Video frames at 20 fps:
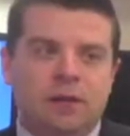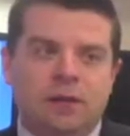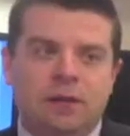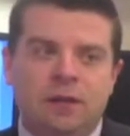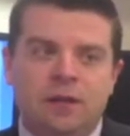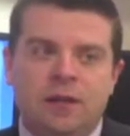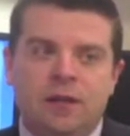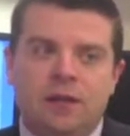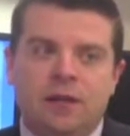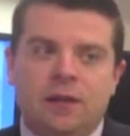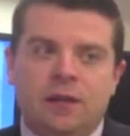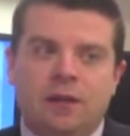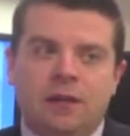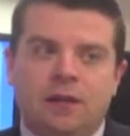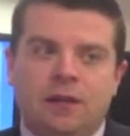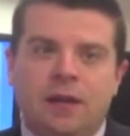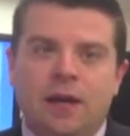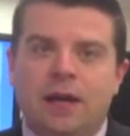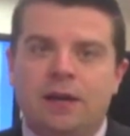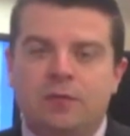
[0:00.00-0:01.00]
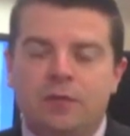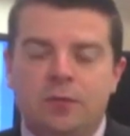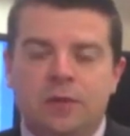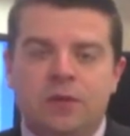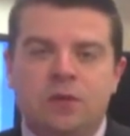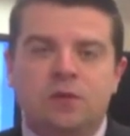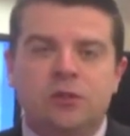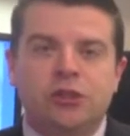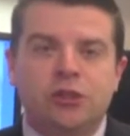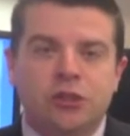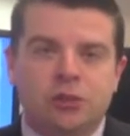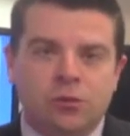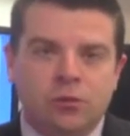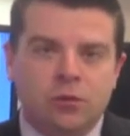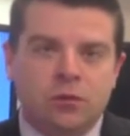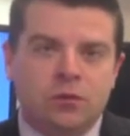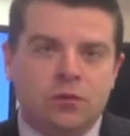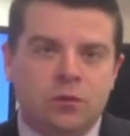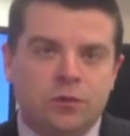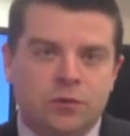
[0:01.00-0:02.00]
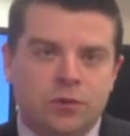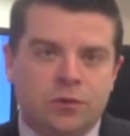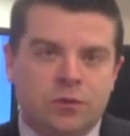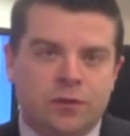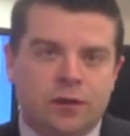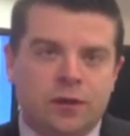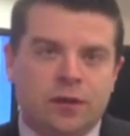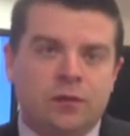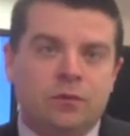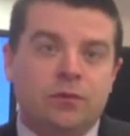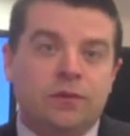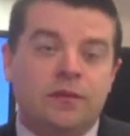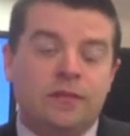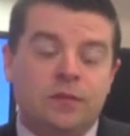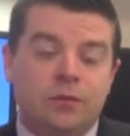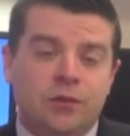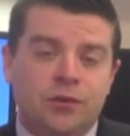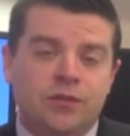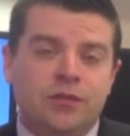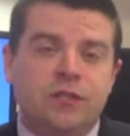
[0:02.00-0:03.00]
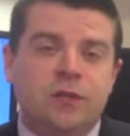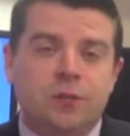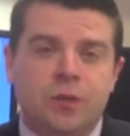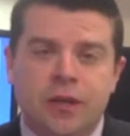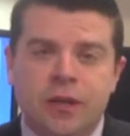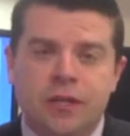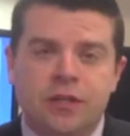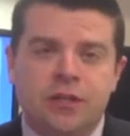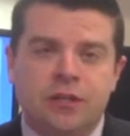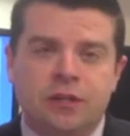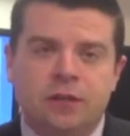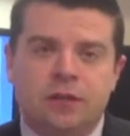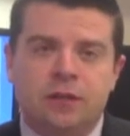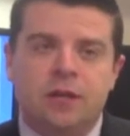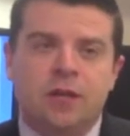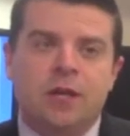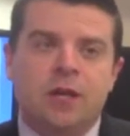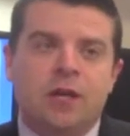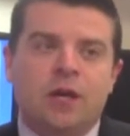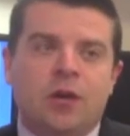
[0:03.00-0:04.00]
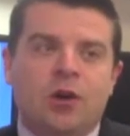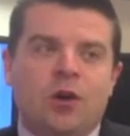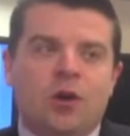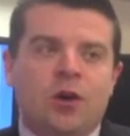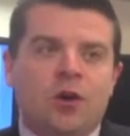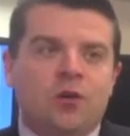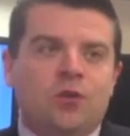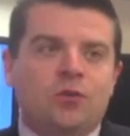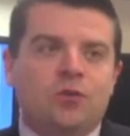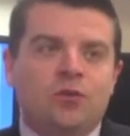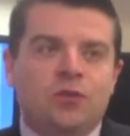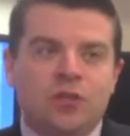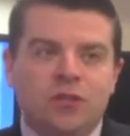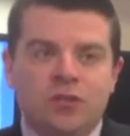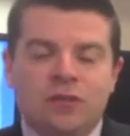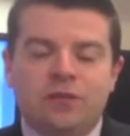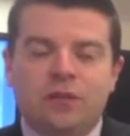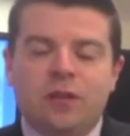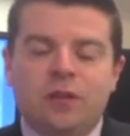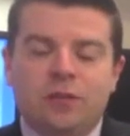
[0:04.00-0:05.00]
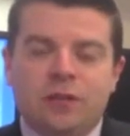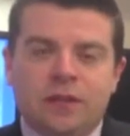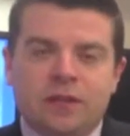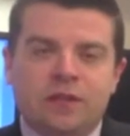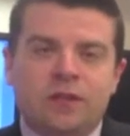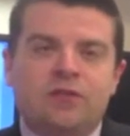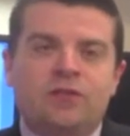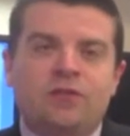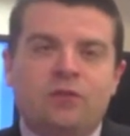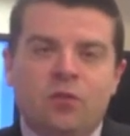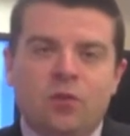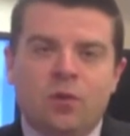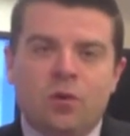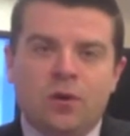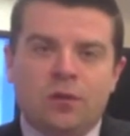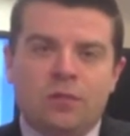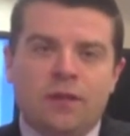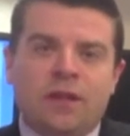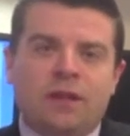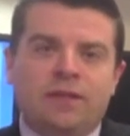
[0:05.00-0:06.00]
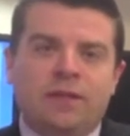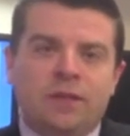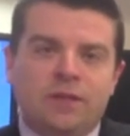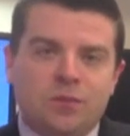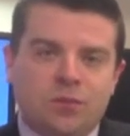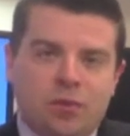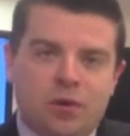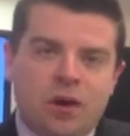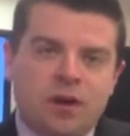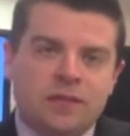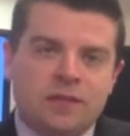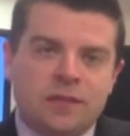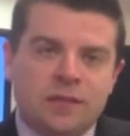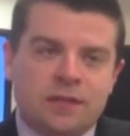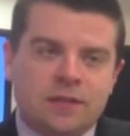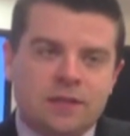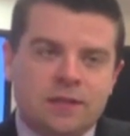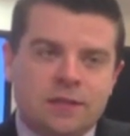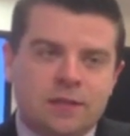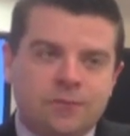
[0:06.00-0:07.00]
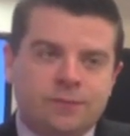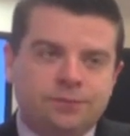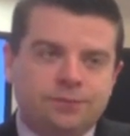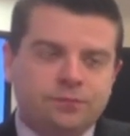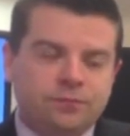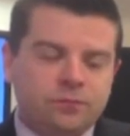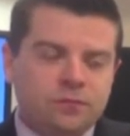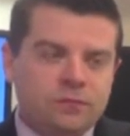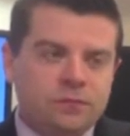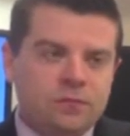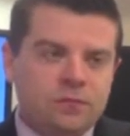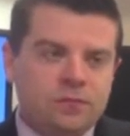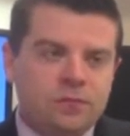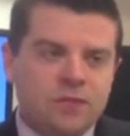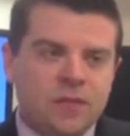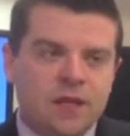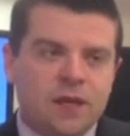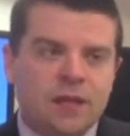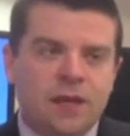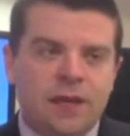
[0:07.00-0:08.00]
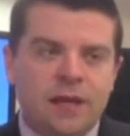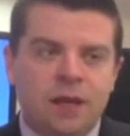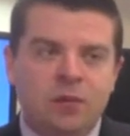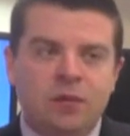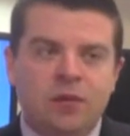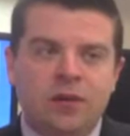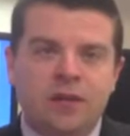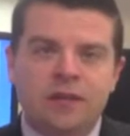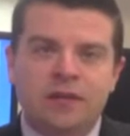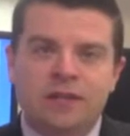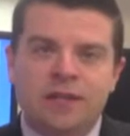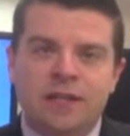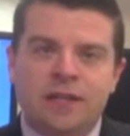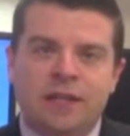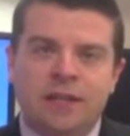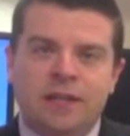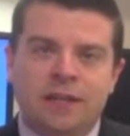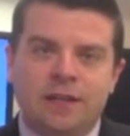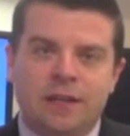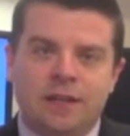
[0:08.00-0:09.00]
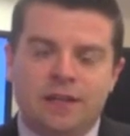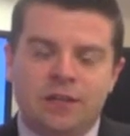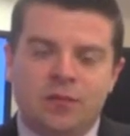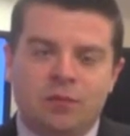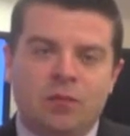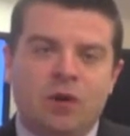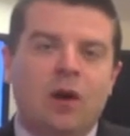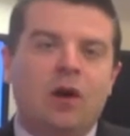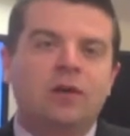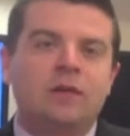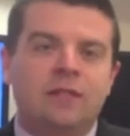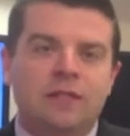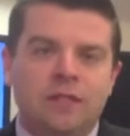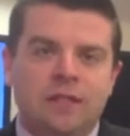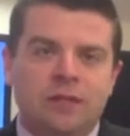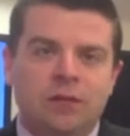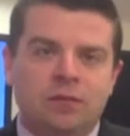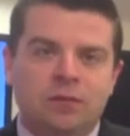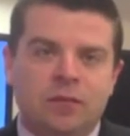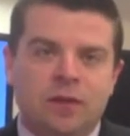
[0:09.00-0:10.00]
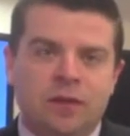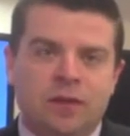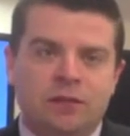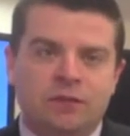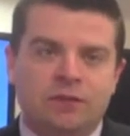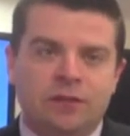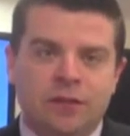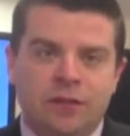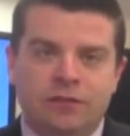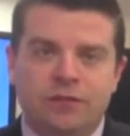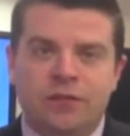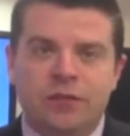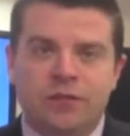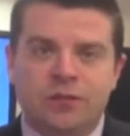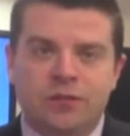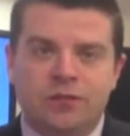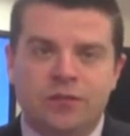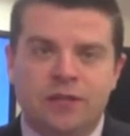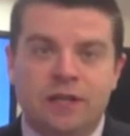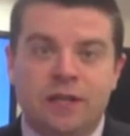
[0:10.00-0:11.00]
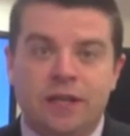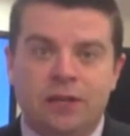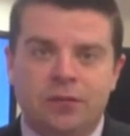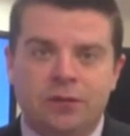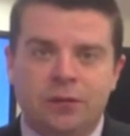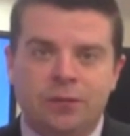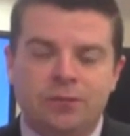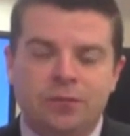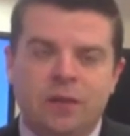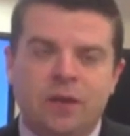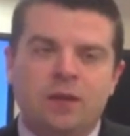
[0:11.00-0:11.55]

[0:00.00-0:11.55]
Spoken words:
and not everybody was sure what was going on with this emergency patient. Just developing this form and this process enabled us to get a small team of individuals together,